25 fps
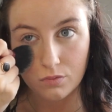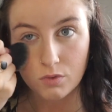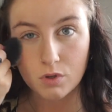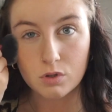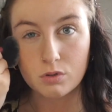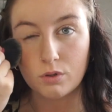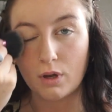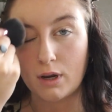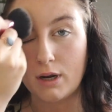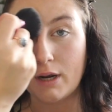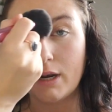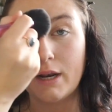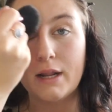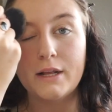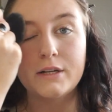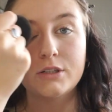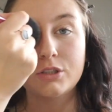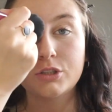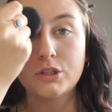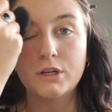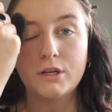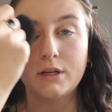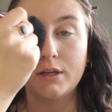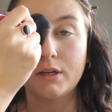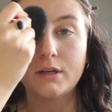So I
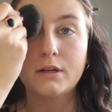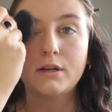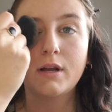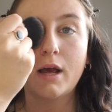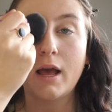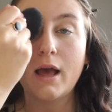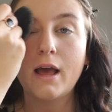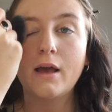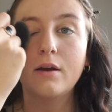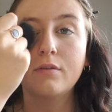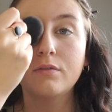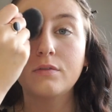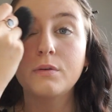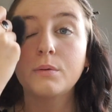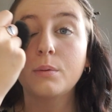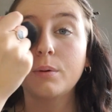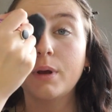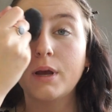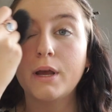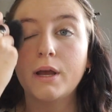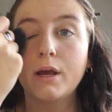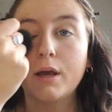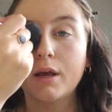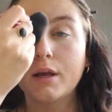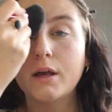literally
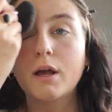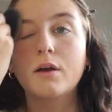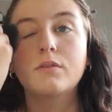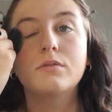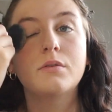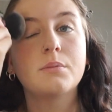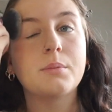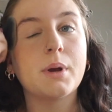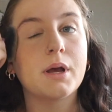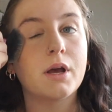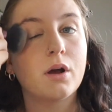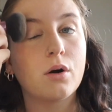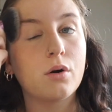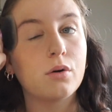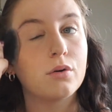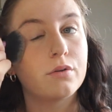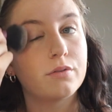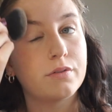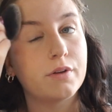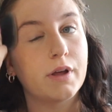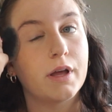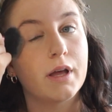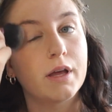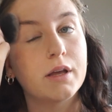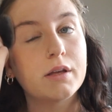everywhere cover my whole
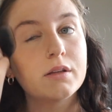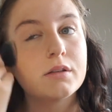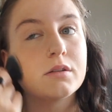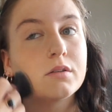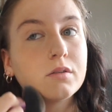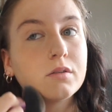face.